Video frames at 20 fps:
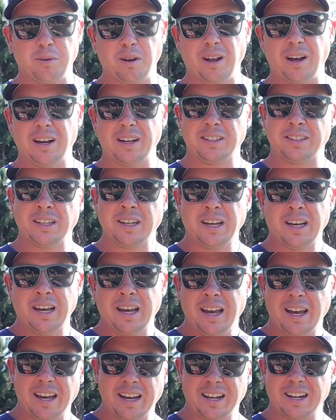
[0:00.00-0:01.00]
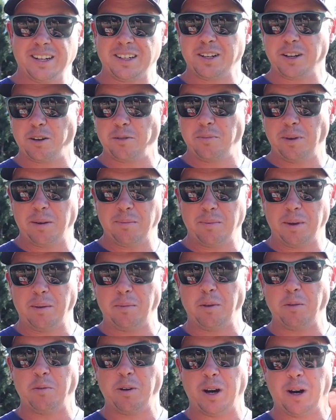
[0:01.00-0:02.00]
plots and kind of talk about
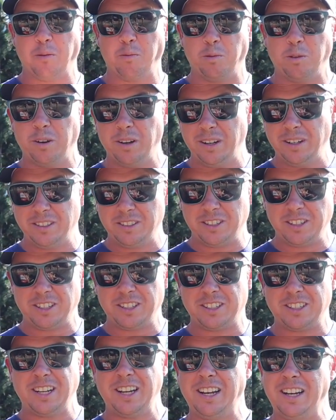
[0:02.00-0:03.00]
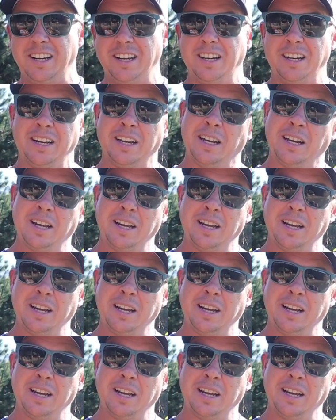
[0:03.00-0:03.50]
maybe why one succeeded